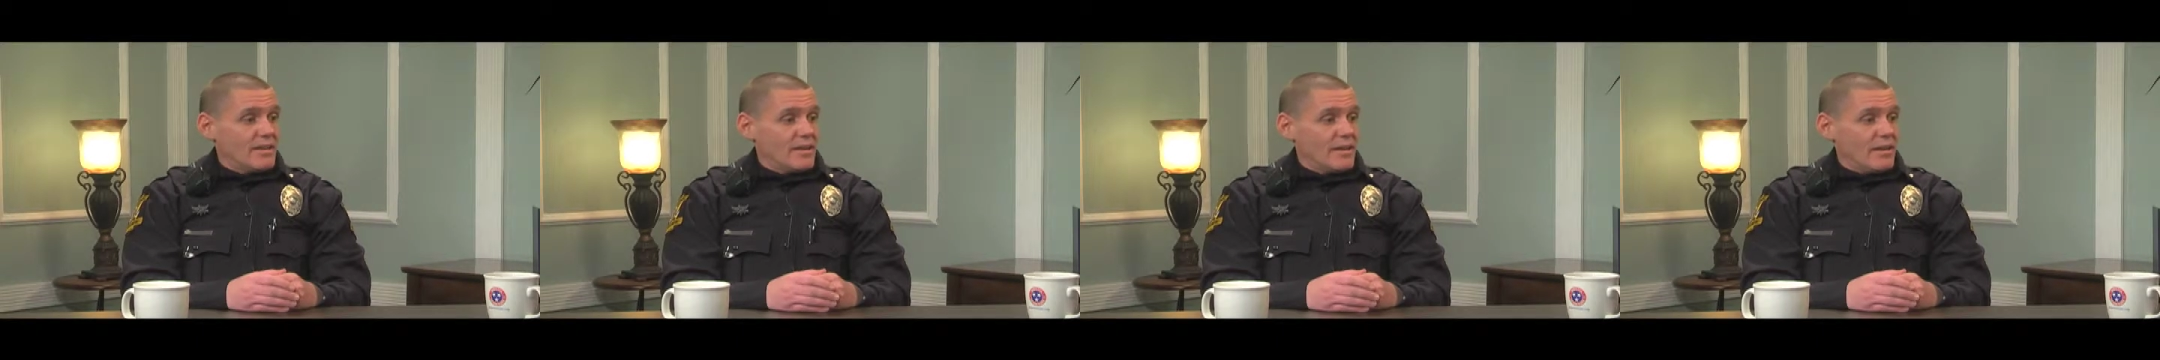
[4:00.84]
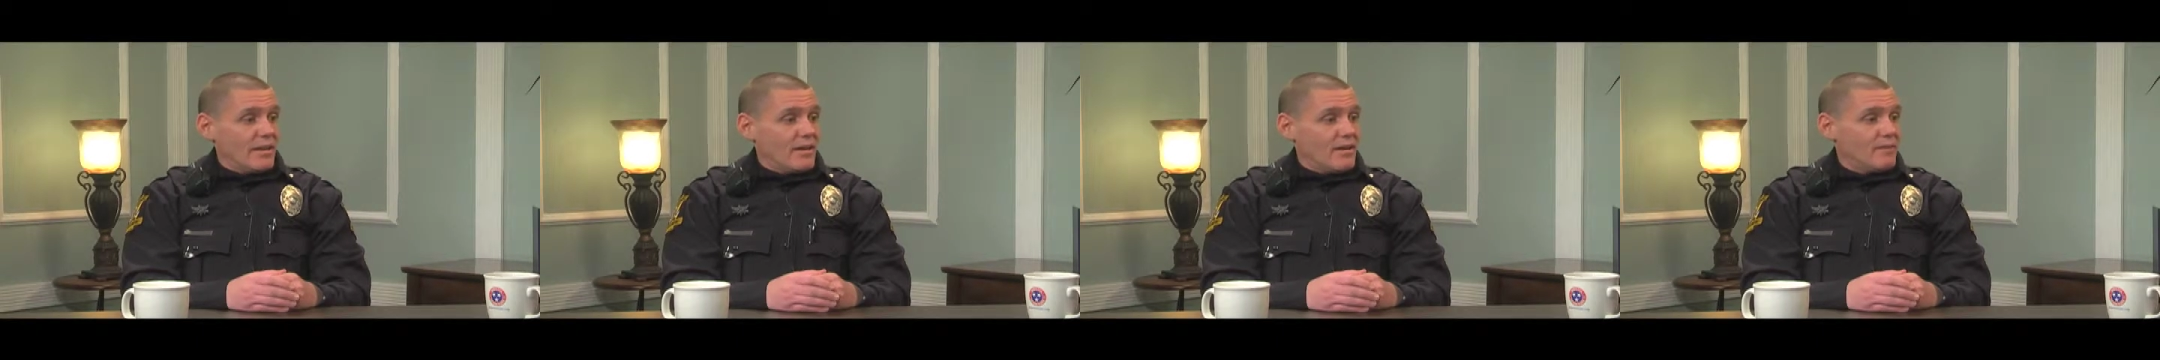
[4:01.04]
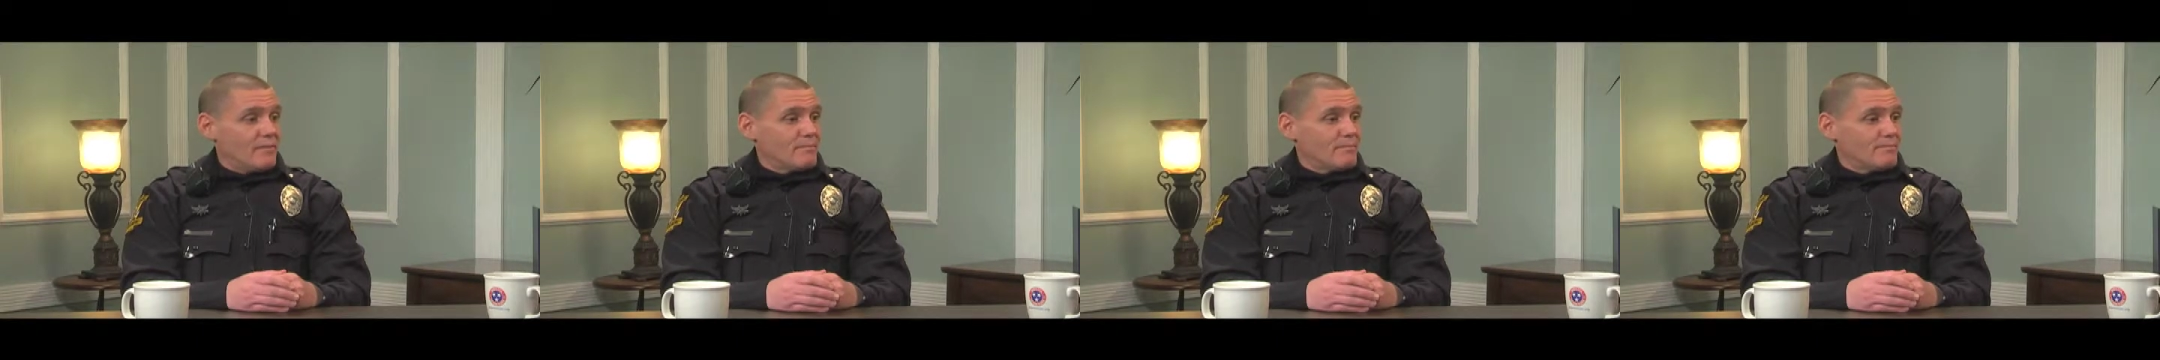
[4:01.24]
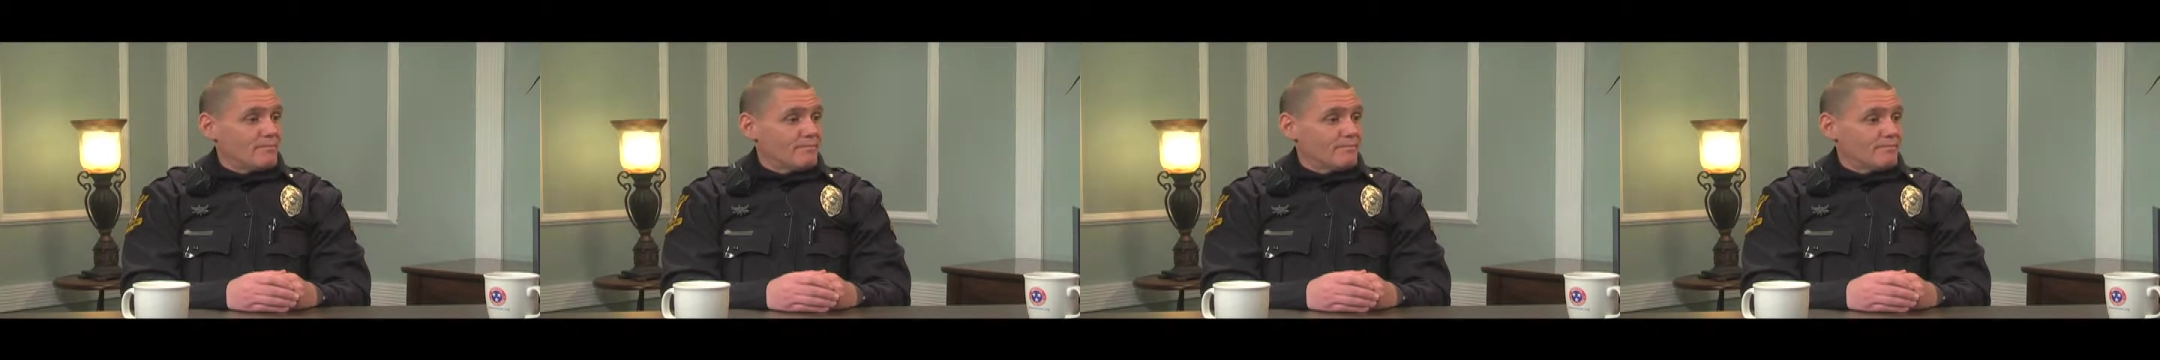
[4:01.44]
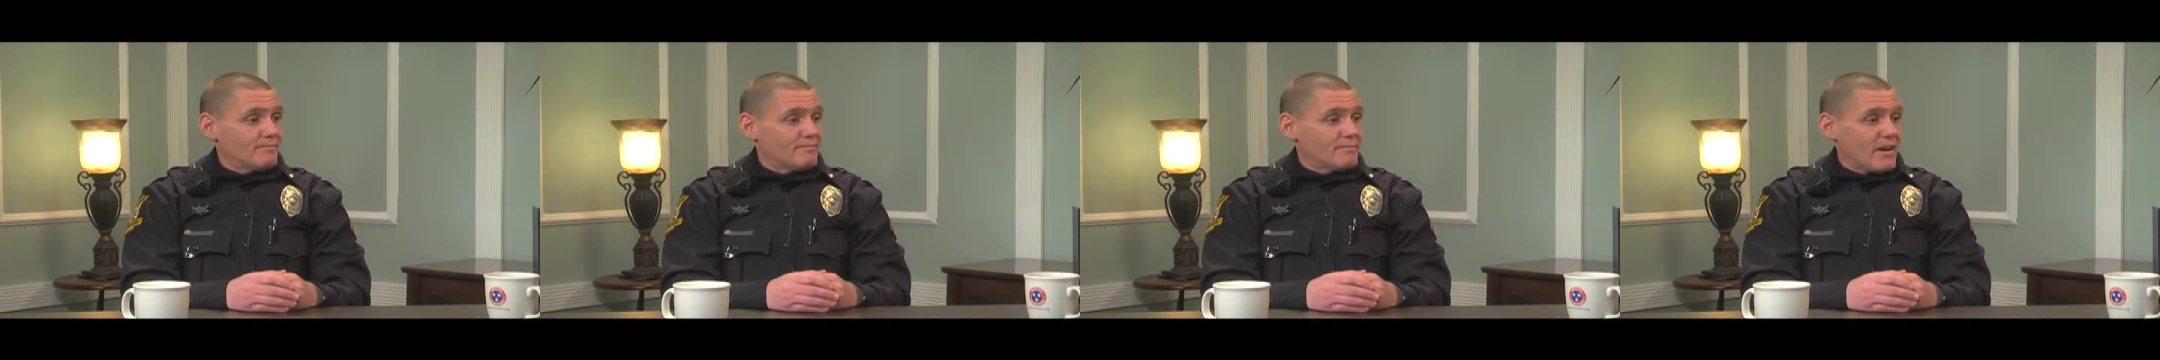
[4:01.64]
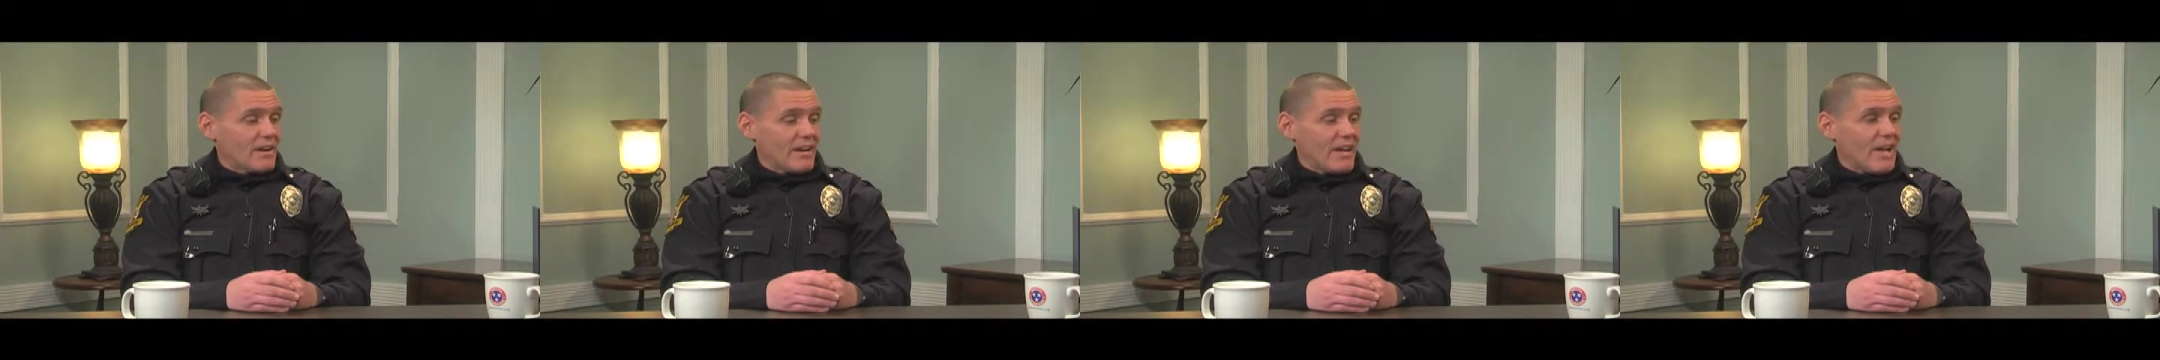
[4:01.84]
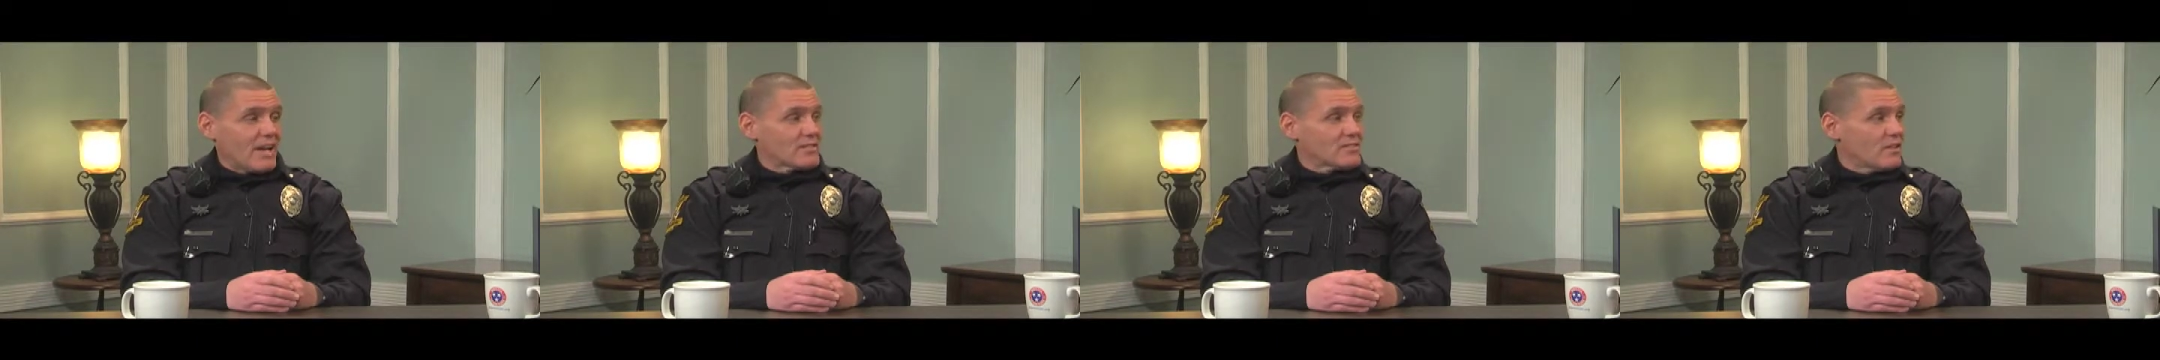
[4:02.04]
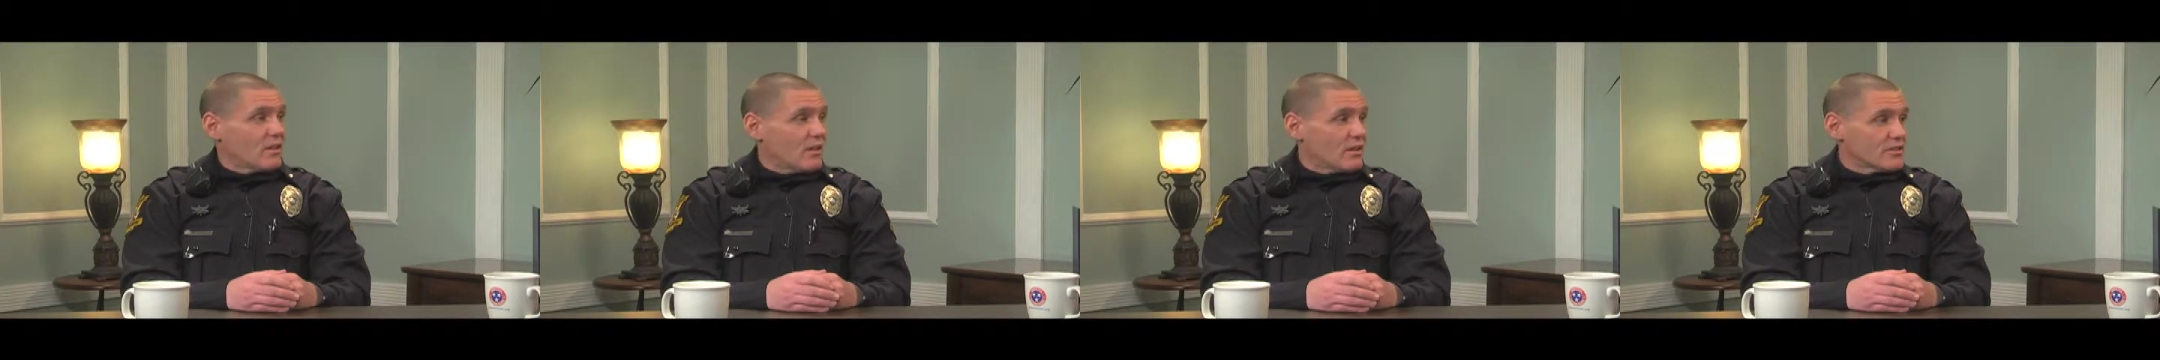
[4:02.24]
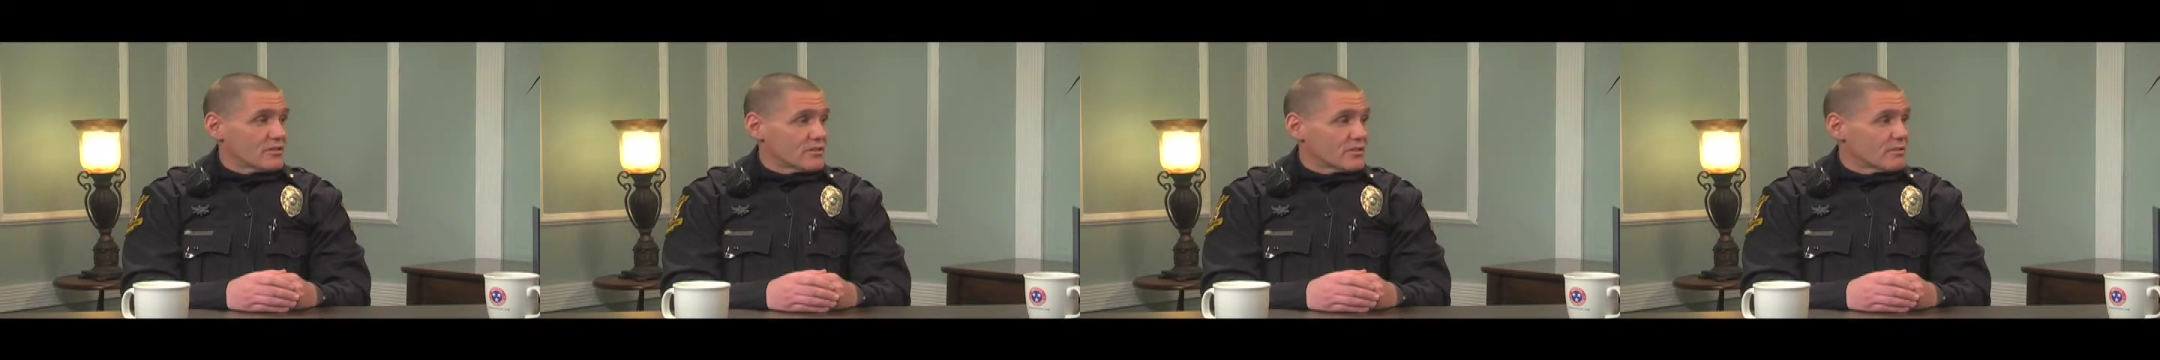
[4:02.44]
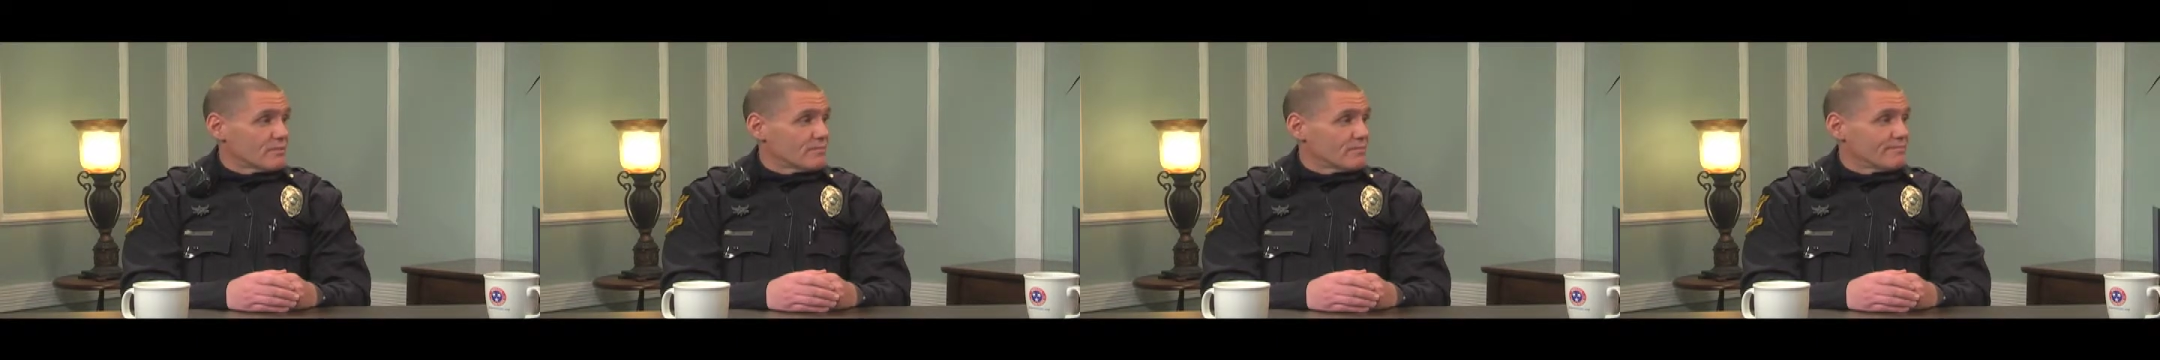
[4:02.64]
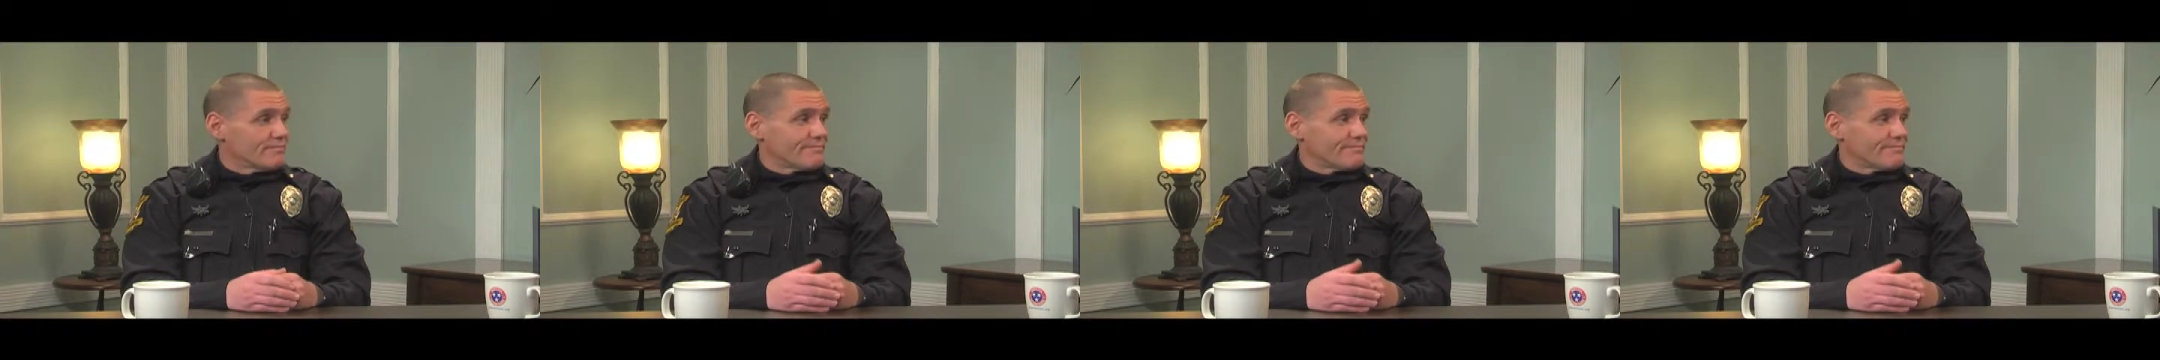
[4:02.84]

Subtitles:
Our gas launcher.